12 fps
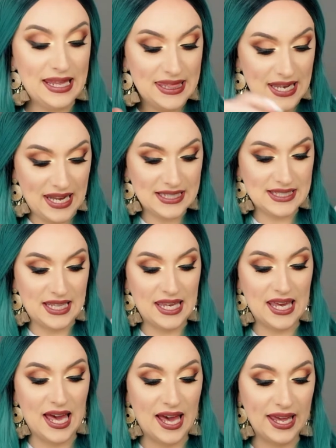And the next thing
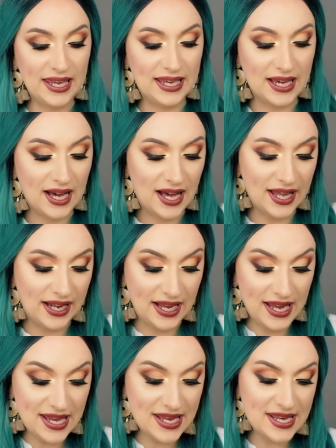I got
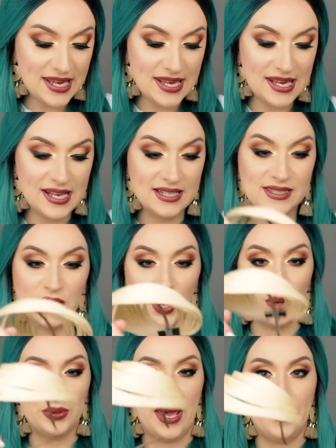is,
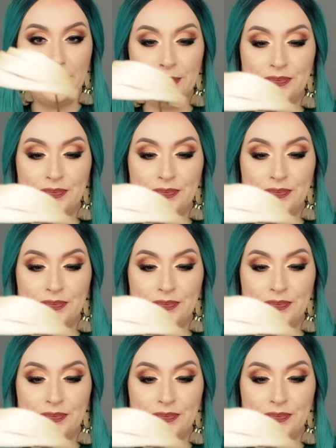oh yeah.